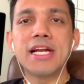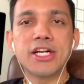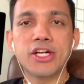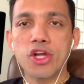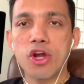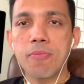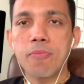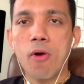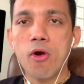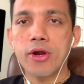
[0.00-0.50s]

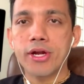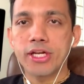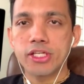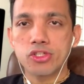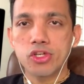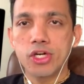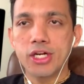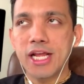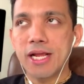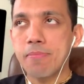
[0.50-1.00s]
into your pocket. It's
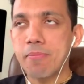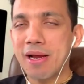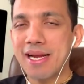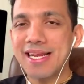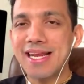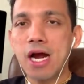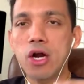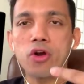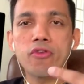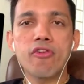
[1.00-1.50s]
going to take
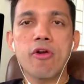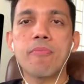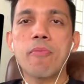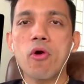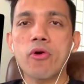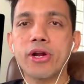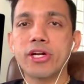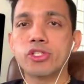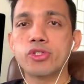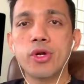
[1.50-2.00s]
money out of your
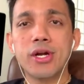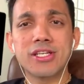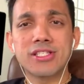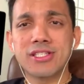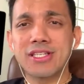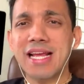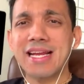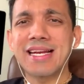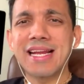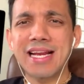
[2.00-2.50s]
pocket, so it is
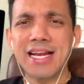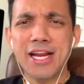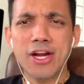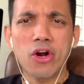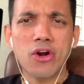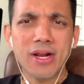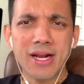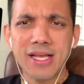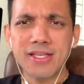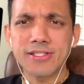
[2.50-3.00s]
technically
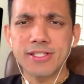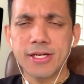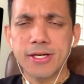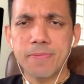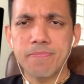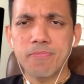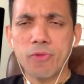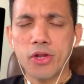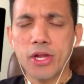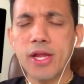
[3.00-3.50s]
not an asset.
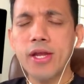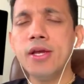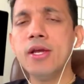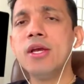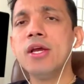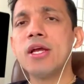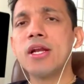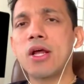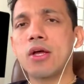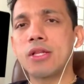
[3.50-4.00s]
Okay,
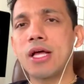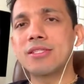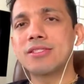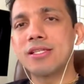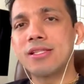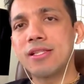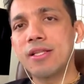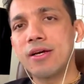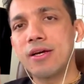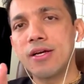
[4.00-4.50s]
now that's
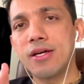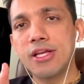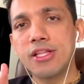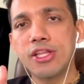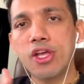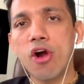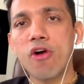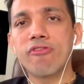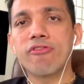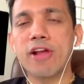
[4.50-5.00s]
in the
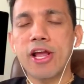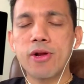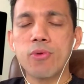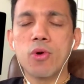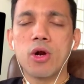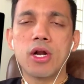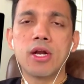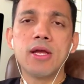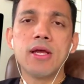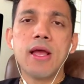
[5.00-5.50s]
offline
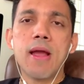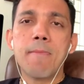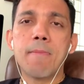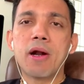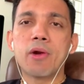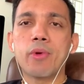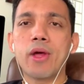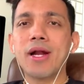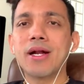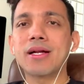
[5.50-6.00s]
world.
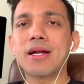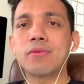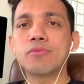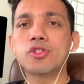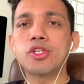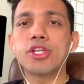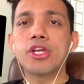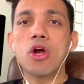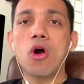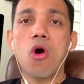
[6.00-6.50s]
But when it comes
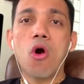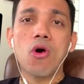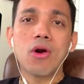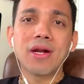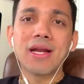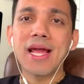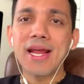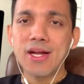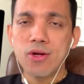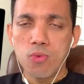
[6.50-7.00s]
to the
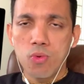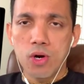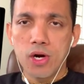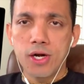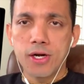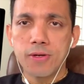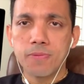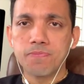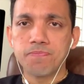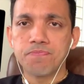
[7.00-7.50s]
online
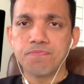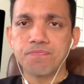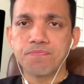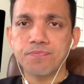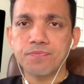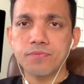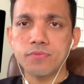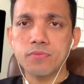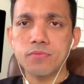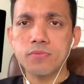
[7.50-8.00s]
world,
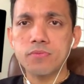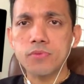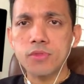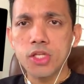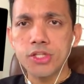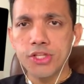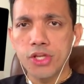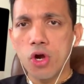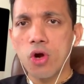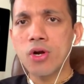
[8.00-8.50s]

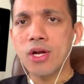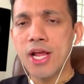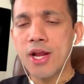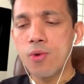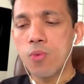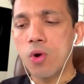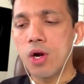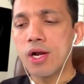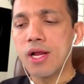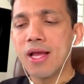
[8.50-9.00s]

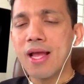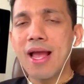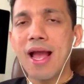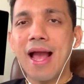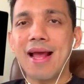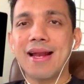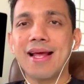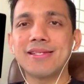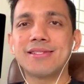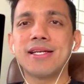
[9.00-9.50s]

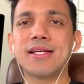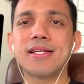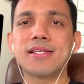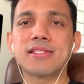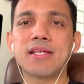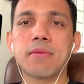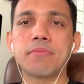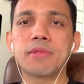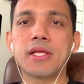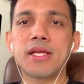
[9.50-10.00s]
an asset is
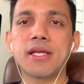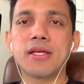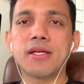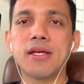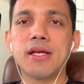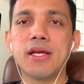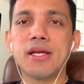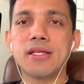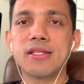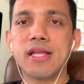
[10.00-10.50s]

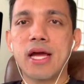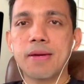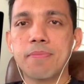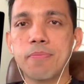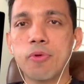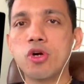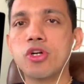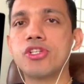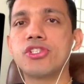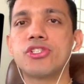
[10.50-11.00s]
something that
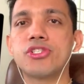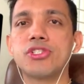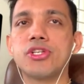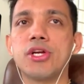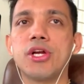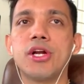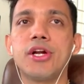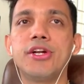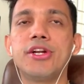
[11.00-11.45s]
puts